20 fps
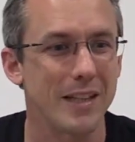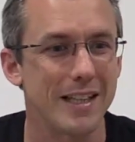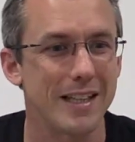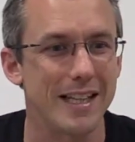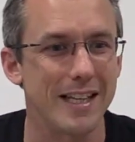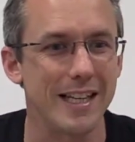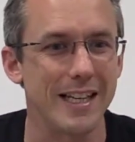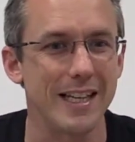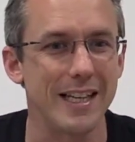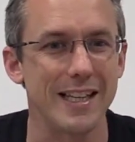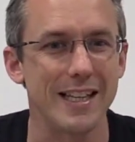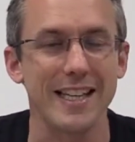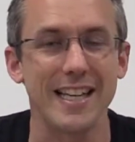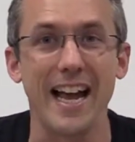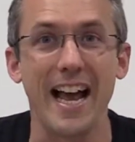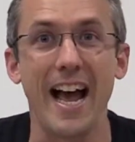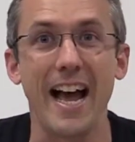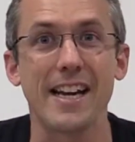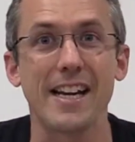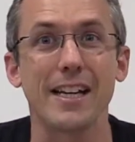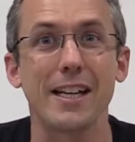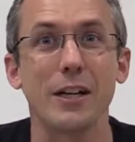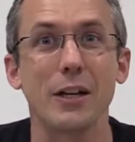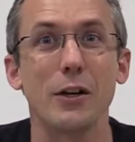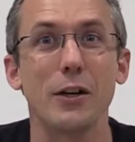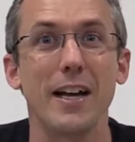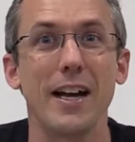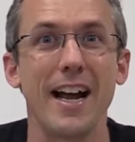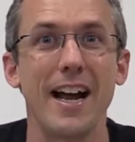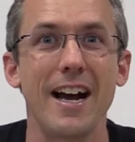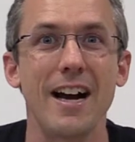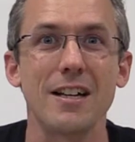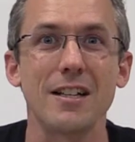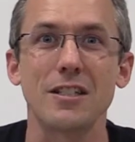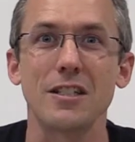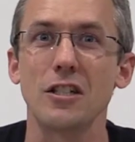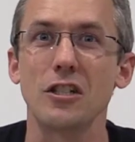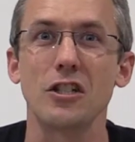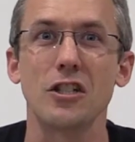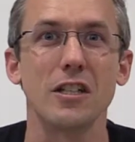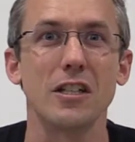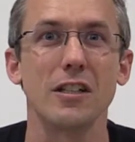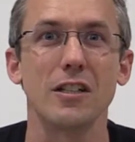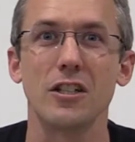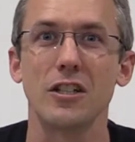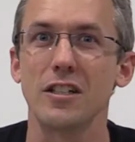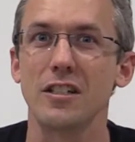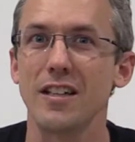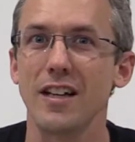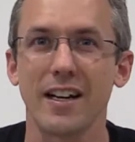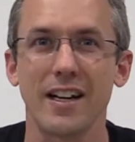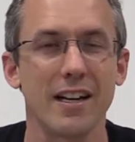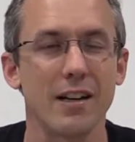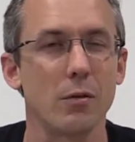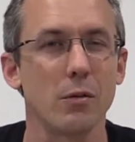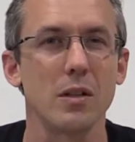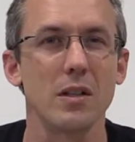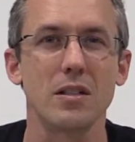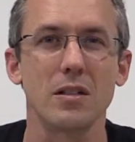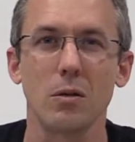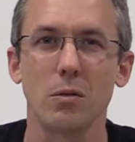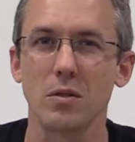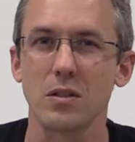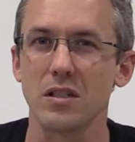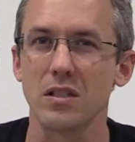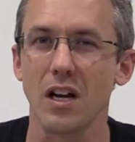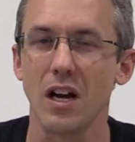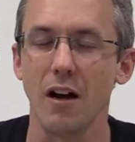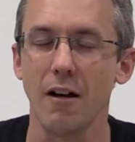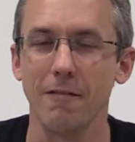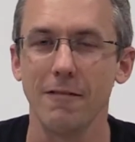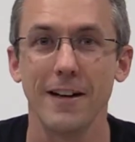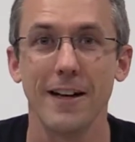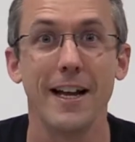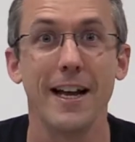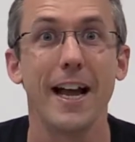the attic at her house, and she dug out all this old stuff,